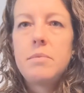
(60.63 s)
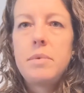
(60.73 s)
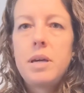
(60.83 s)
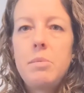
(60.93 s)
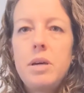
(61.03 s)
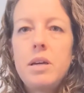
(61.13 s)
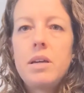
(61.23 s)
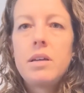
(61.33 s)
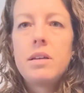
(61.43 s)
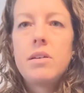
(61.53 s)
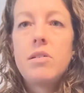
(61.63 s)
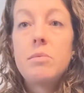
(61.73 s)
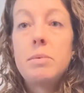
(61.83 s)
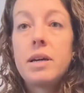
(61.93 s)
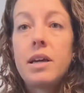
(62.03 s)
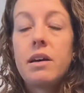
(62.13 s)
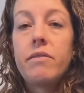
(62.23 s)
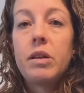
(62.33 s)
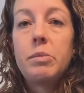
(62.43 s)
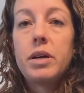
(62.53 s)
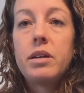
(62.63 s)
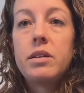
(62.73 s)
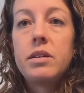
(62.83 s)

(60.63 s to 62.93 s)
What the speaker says: Maybe. Oh, maybe I can't flip it.